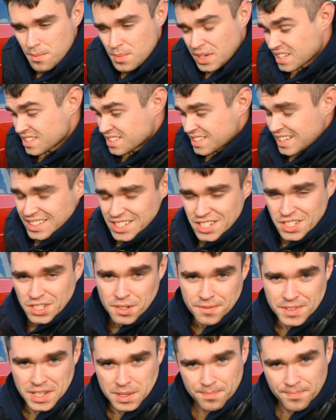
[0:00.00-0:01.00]
because they
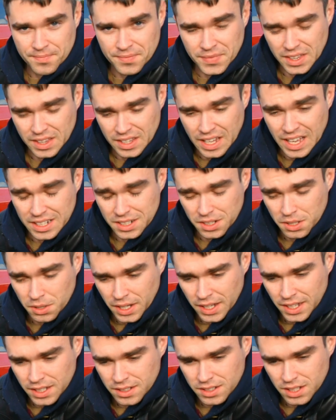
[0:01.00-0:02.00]
deserve them that
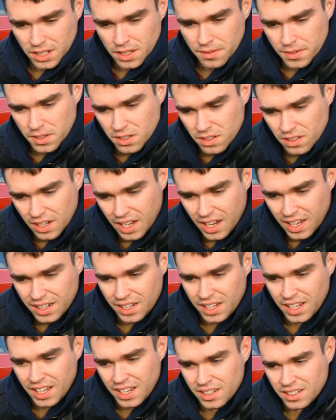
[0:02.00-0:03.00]
okay if you're not
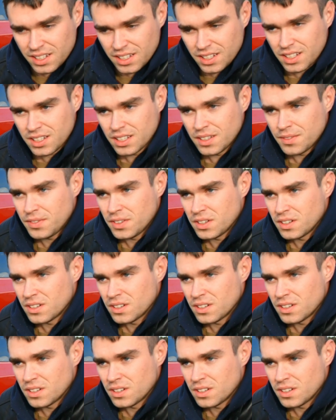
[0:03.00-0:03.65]
handy if